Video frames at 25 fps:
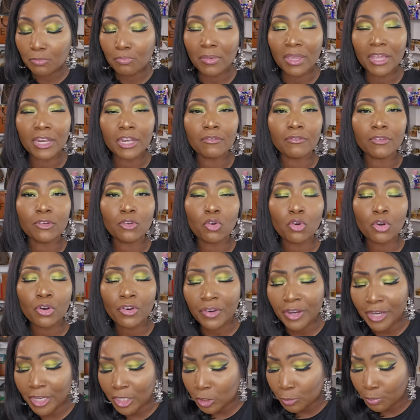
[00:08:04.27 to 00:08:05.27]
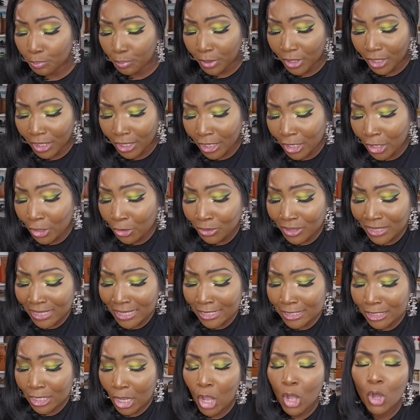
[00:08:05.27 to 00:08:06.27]
mandarin orange,
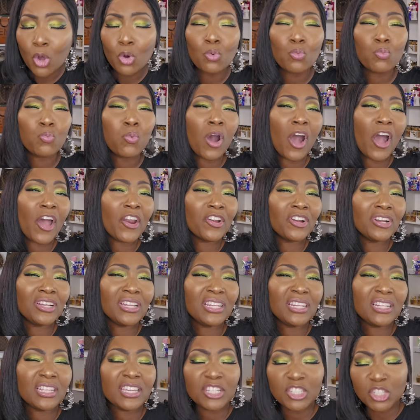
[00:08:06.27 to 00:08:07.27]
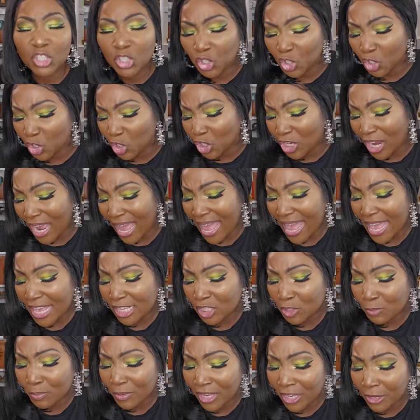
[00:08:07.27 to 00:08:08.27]
peonies, water lilies,
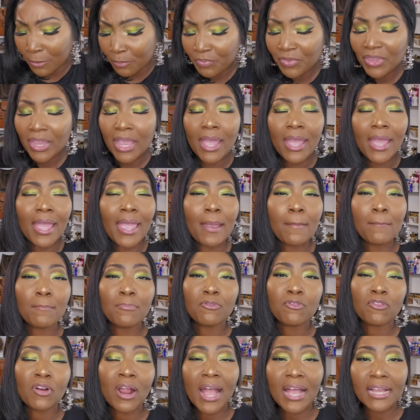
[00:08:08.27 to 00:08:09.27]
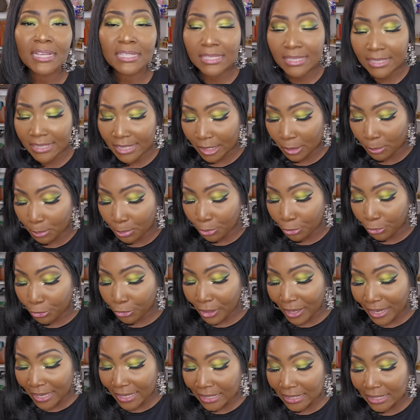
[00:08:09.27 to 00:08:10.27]
jasmine, ambroxan,
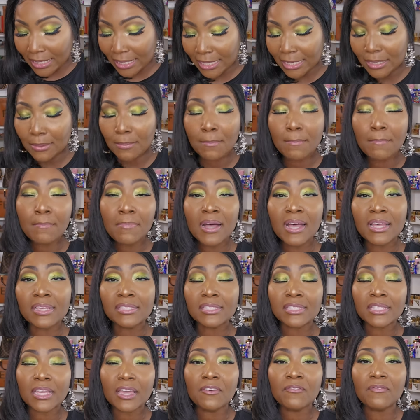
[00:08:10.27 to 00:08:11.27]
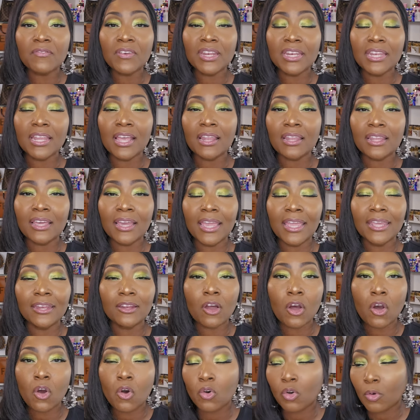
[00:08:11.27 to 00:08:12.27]
praline, musk, vanilla,
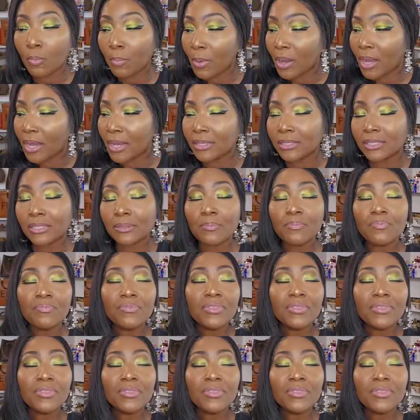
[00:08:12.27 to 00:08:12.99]
and oak moss.